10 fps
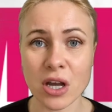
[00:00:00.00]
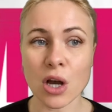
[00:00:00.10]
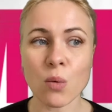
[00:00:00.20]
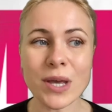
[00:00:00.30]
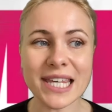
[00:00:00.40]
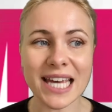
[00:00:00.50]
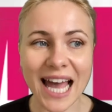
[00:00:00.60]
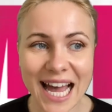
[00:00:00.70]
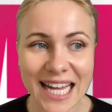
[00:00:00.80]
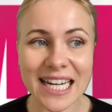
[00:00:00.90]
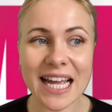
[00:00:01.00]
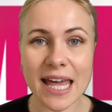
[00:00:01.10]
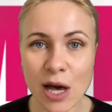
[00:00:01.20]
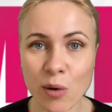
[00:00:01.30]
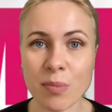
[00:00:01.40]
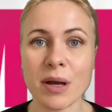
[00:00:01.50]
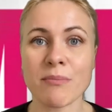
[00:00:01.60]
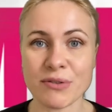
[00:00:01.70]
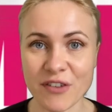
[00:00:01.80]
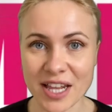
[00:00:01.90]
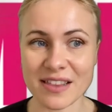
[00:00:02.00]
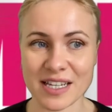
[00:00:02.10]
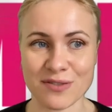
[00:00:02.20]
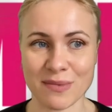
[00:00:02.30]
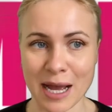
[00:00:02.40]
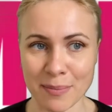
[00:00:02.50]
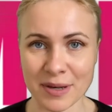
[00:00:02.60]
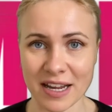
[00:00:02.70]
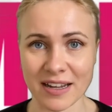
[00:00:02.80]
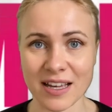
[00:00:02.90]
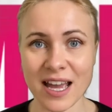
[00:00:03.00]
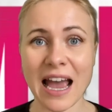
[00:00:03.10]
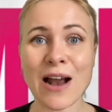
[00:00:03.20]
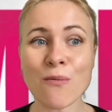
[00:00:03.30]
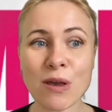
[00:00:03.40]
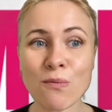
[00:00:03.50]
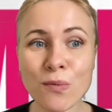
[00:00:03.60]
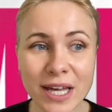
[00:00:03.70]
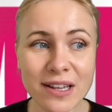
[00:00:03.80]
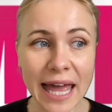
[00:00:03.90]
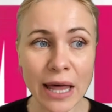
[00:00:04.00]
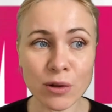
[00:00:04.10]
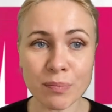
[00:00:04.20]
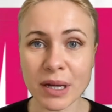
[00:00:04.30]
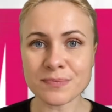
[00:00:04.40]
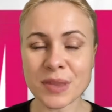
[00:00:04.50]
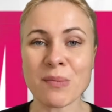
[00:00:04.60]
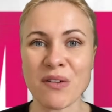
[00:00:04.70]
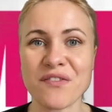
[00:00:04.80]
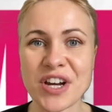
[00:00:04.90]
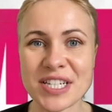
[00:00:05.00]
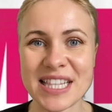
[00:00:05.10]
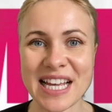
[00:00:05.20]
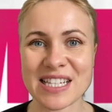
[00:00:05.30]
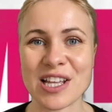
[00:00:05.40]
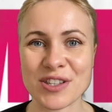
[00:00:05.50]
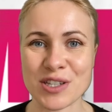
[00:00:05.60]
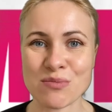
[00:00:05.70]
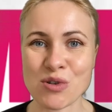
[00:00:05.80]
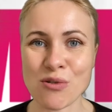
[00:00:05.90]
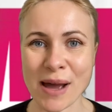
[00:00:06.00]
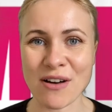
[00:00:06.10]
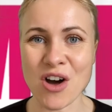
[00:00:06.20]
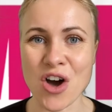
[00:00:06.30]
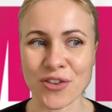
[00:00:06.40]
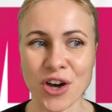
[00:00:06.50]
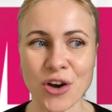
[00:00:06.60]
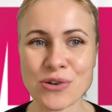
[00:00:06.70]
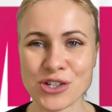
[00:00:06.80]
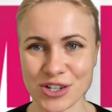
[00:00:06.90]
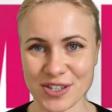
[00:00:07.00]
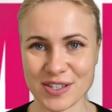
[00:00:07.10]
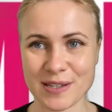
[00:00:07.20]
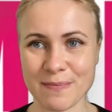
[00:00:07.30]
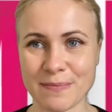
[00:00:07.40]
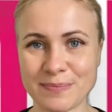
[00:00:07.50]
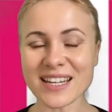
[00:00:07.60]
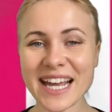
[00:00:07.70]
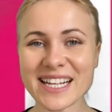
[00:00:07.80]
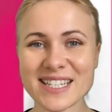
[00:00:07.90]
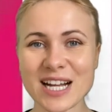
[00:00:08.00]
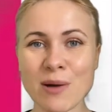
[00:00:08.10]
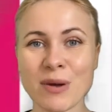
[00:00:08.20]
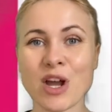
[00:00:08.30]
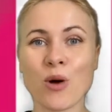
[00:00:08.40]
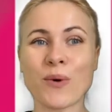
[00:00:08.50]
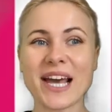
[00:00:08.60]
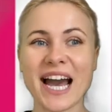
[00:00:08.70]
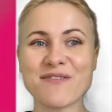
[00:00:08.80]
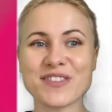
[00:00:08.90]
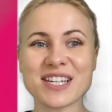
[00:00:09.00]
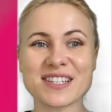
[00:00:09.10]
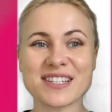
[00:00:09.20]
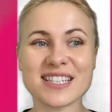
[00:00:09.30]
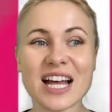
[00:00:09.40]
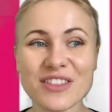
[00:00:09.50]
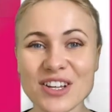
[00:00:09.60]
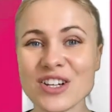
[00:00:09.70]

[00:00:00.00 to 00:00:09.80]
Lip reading: we can help prevent this from happening, and we will help. But first, let's learn some more about our other oceans. Next up, we have the Southern